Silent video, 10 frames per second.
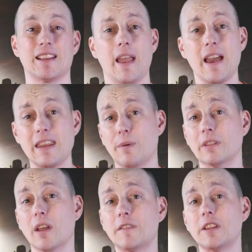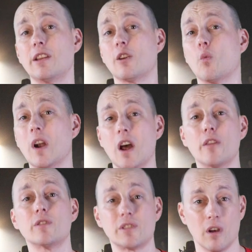And I would love to hear what
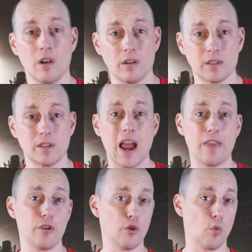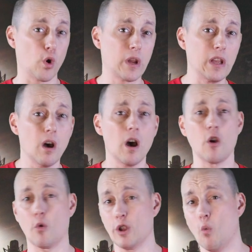other songs either you're working
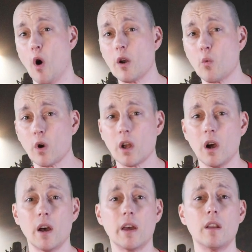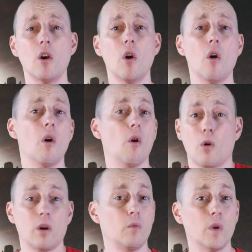on or you want to work on,
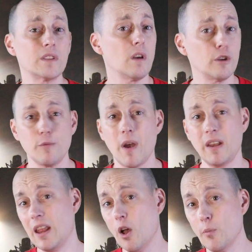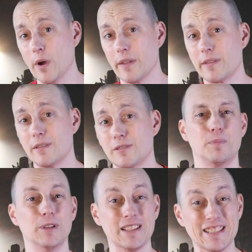or what songs you might need help with. So
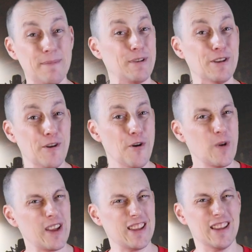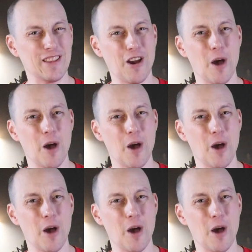please let me know in the